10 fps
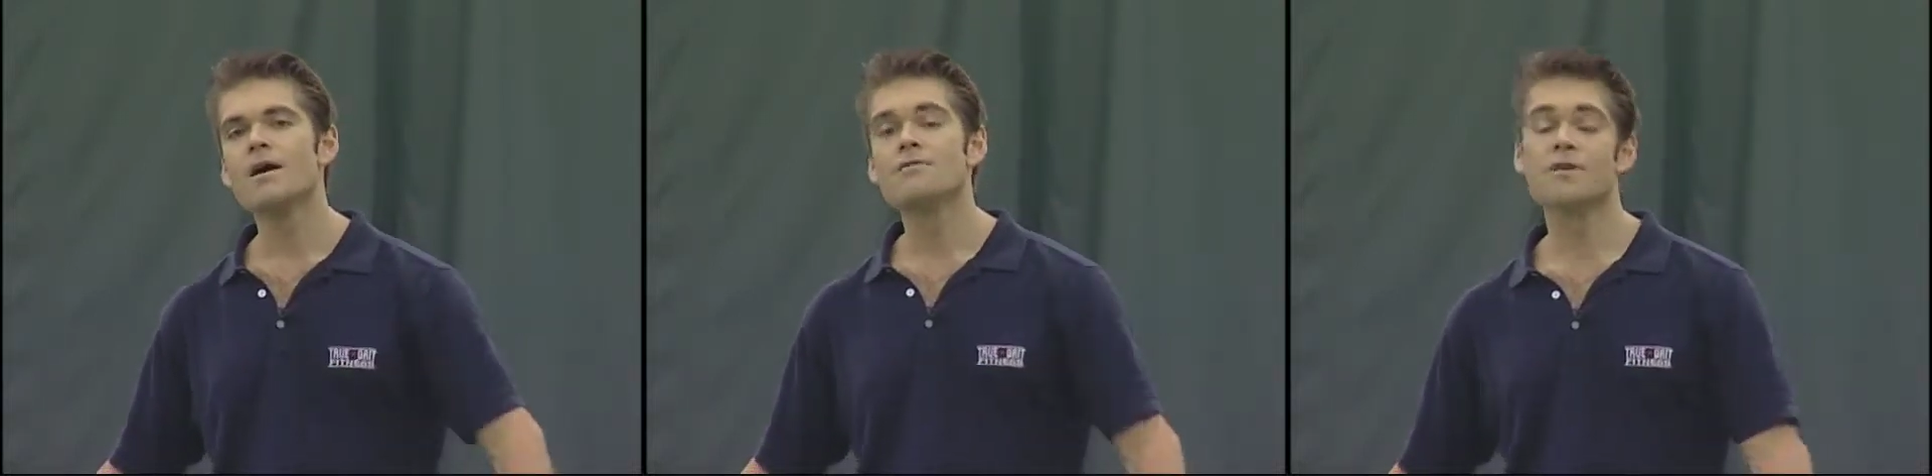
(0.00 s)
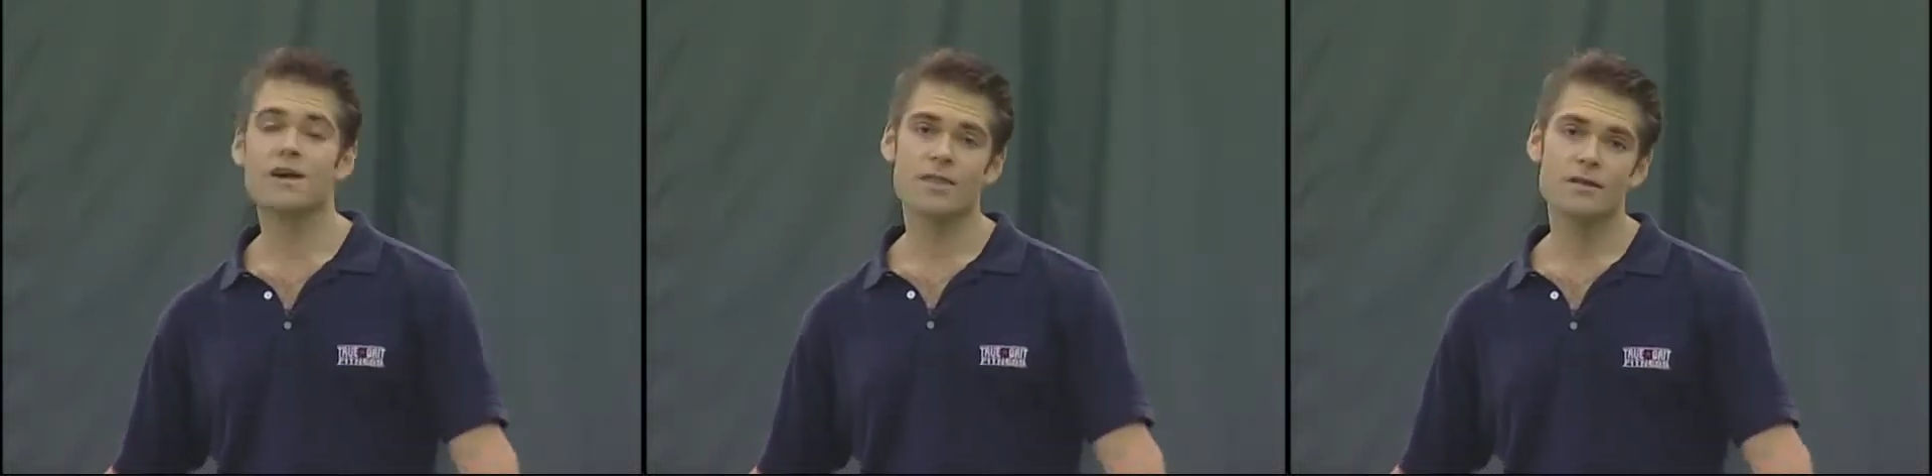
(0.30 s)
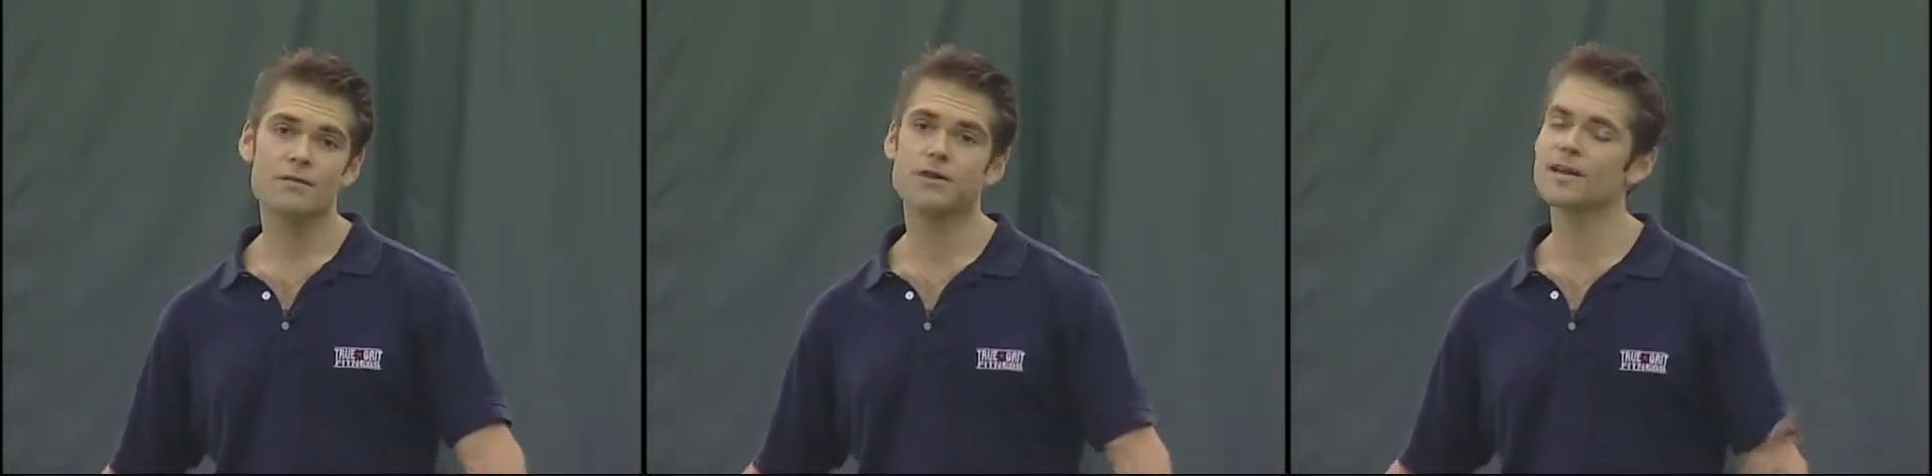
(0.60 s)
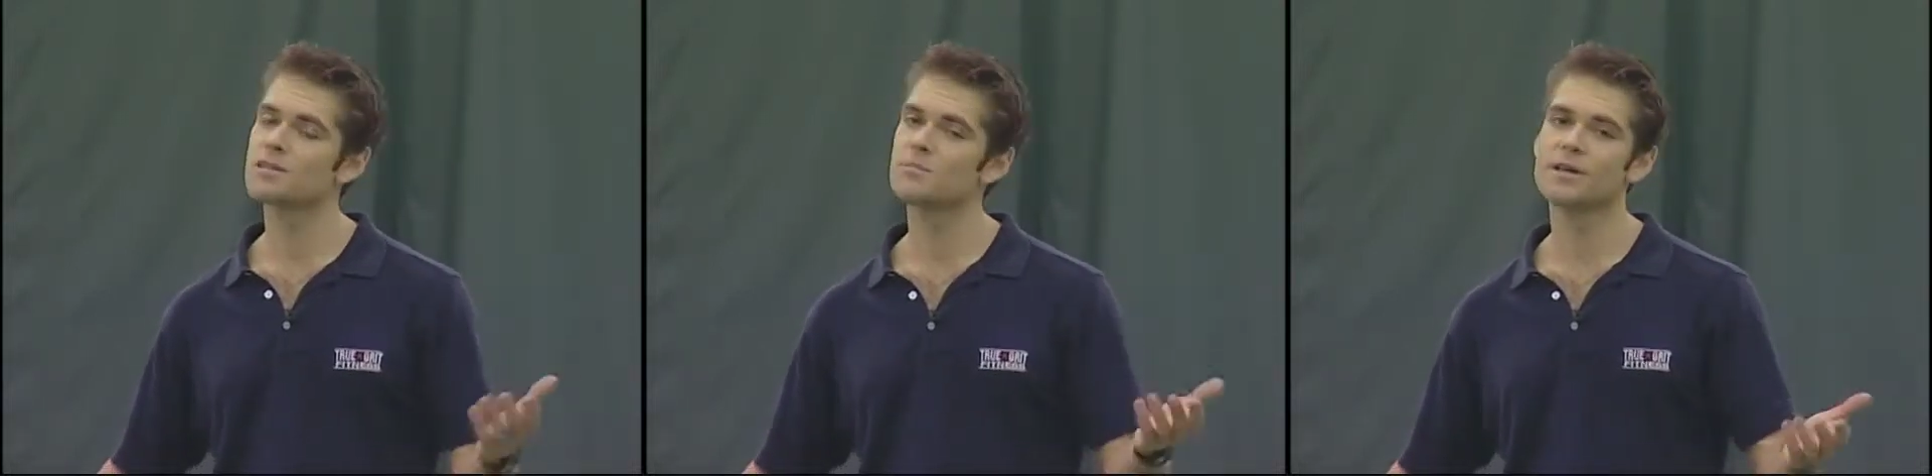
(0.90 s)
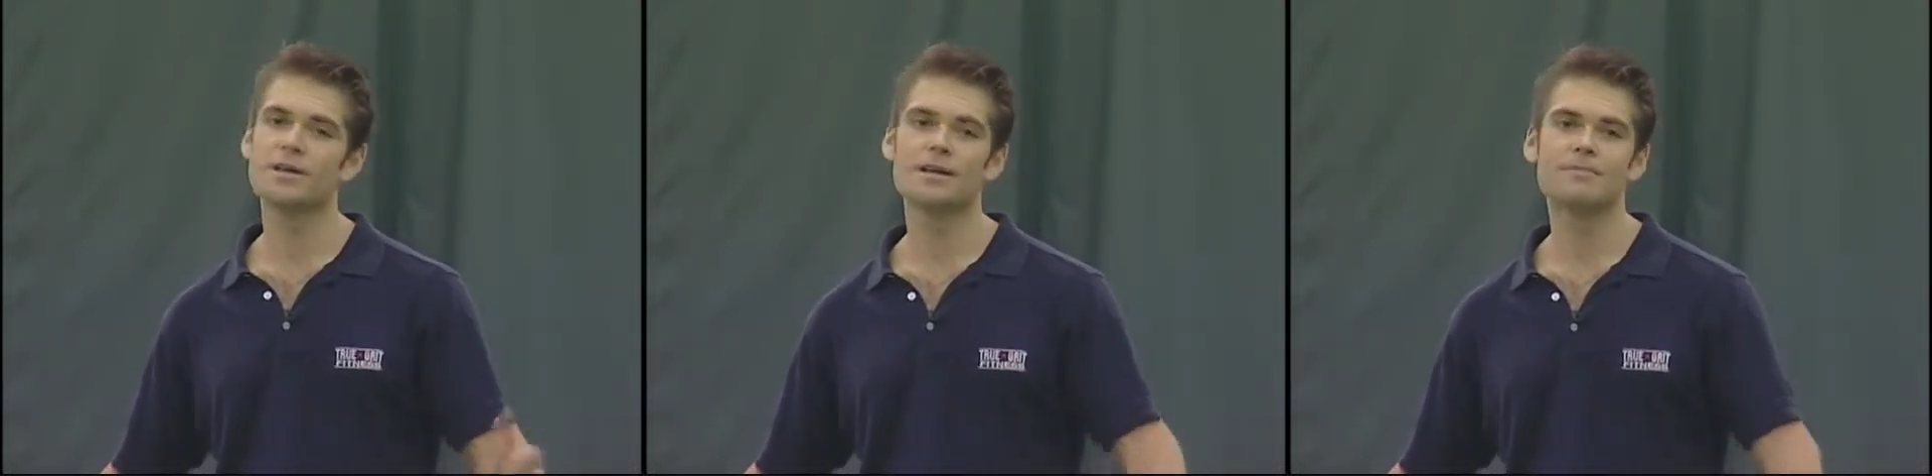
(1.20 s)
Fifth,
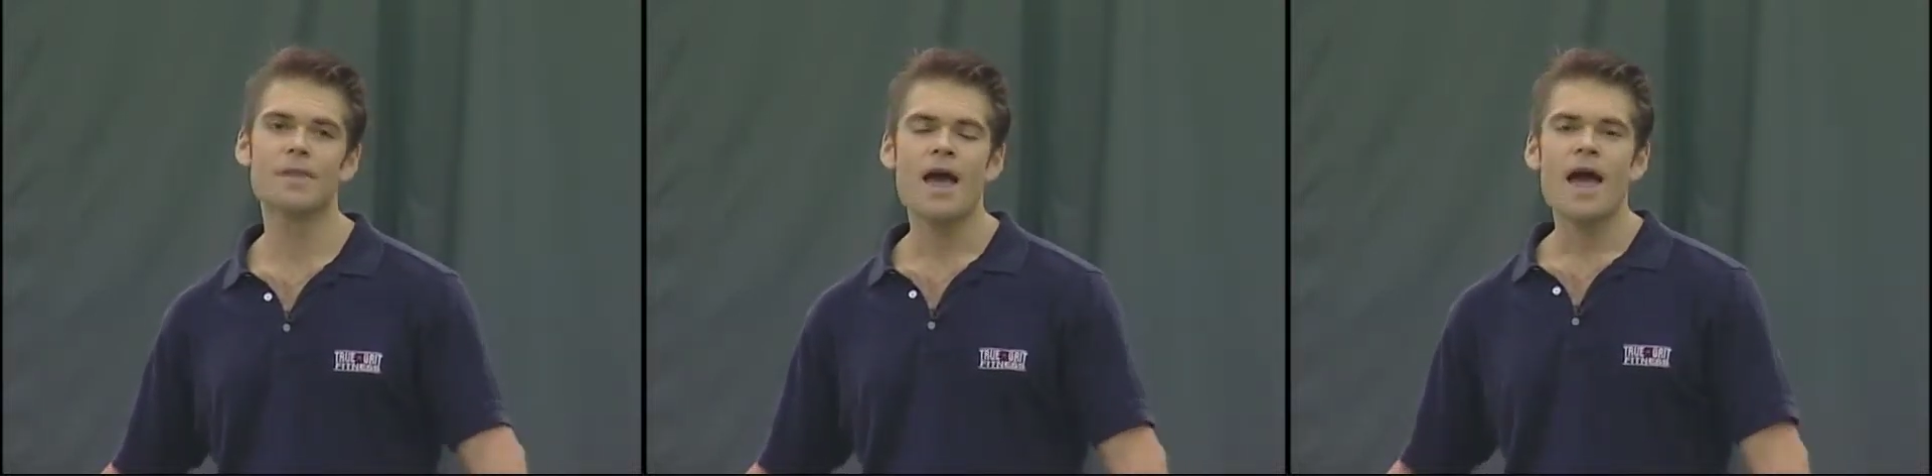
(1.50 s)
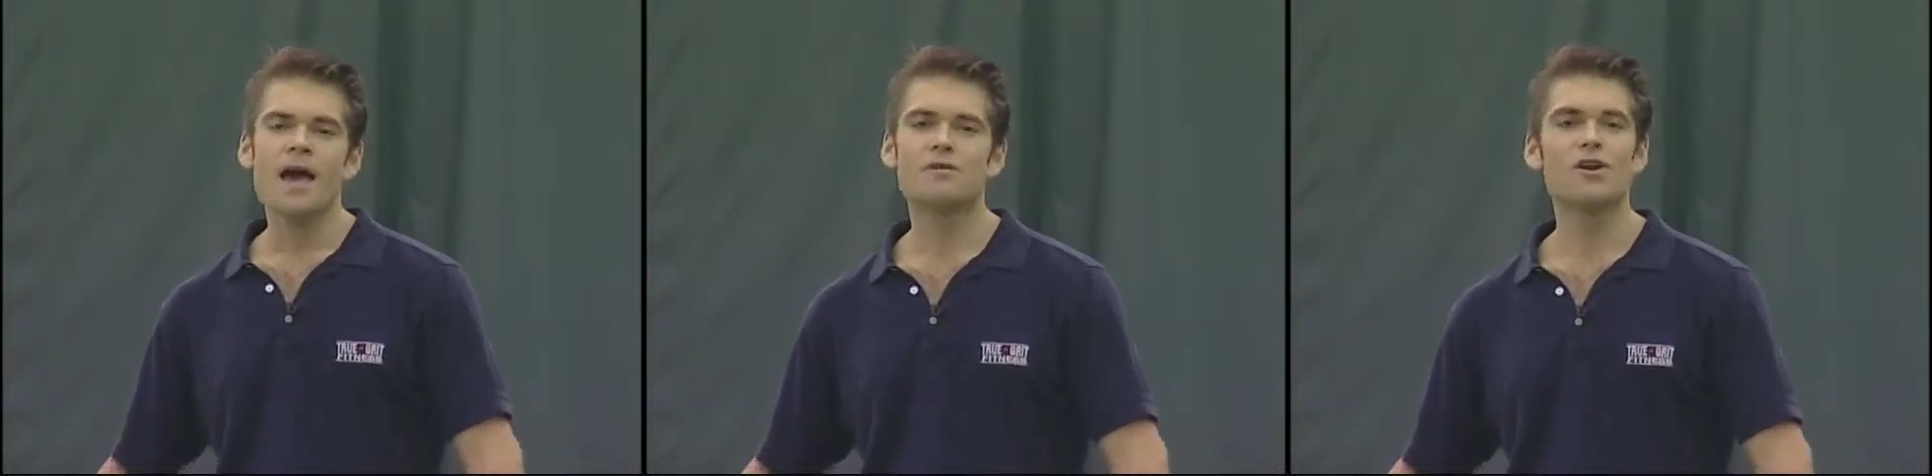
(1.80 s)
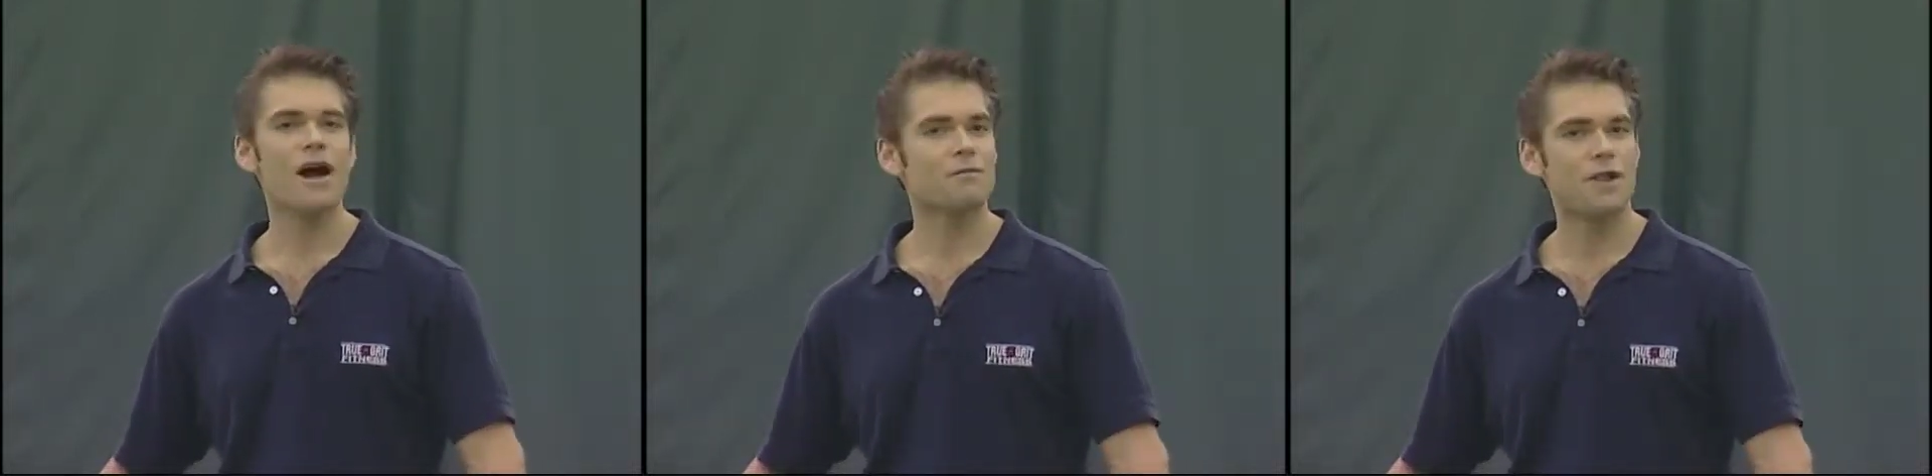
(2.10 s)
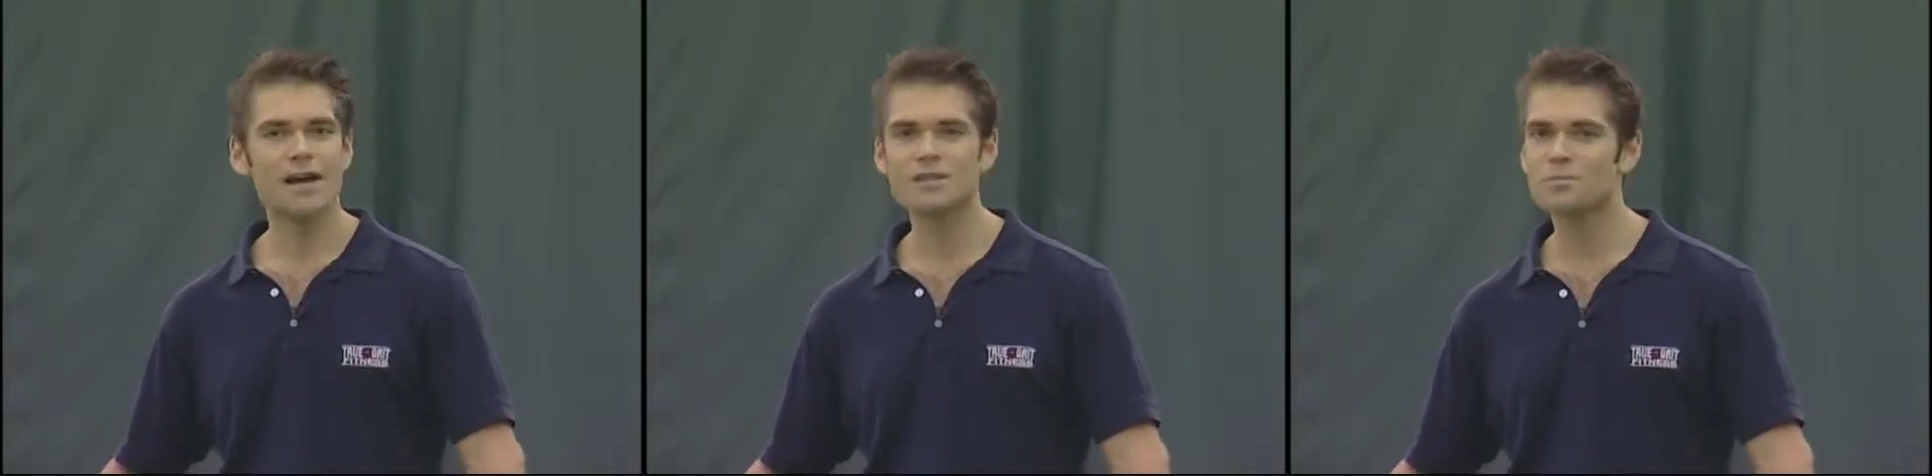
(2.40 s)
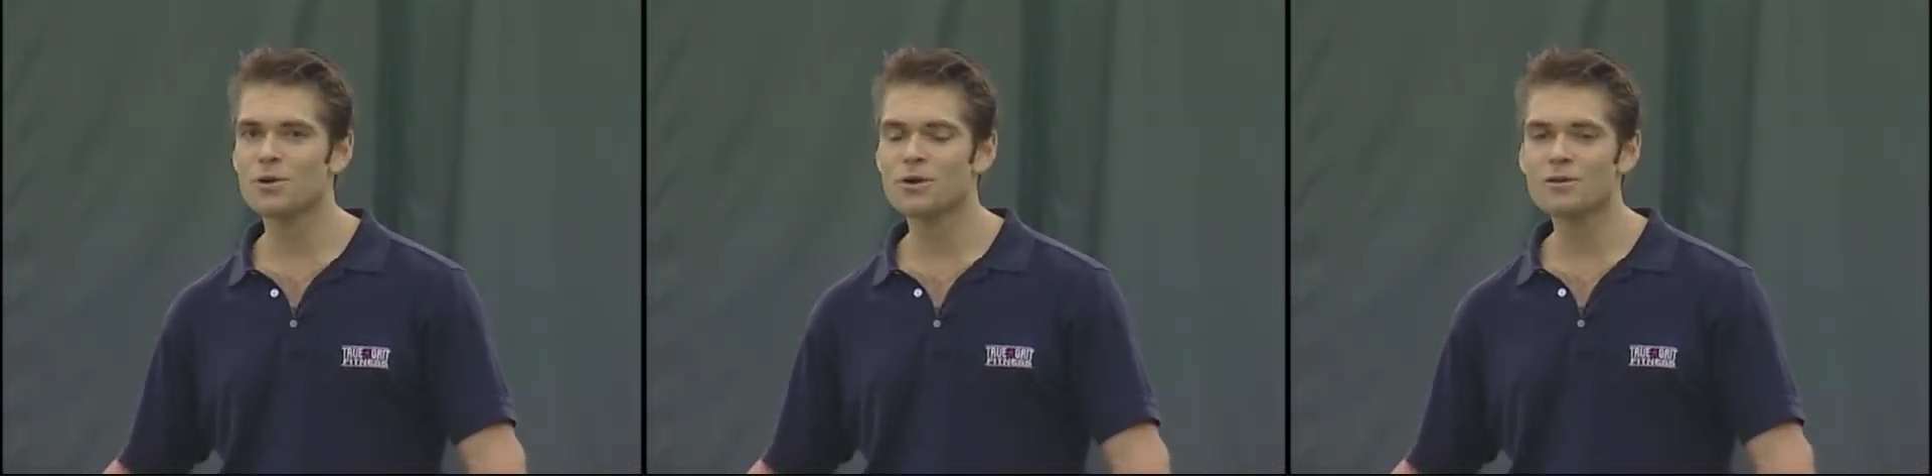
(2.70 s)
flexibility. If you're not
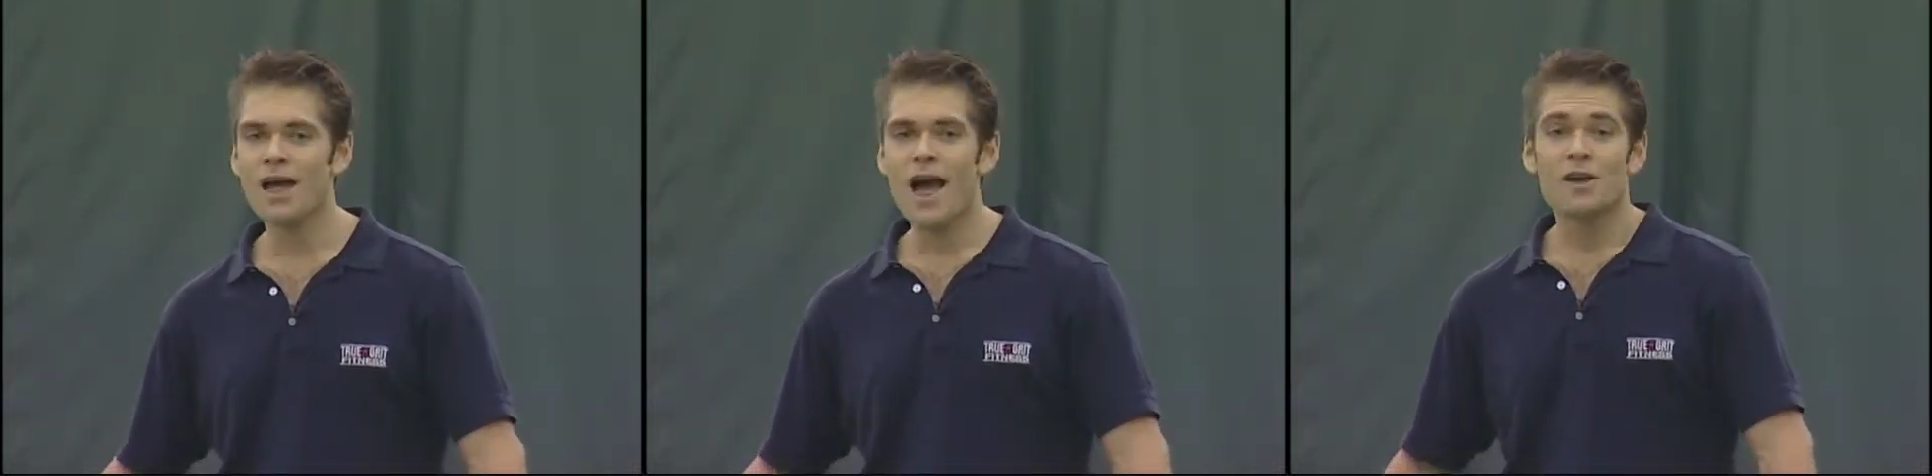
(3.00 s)
flexible,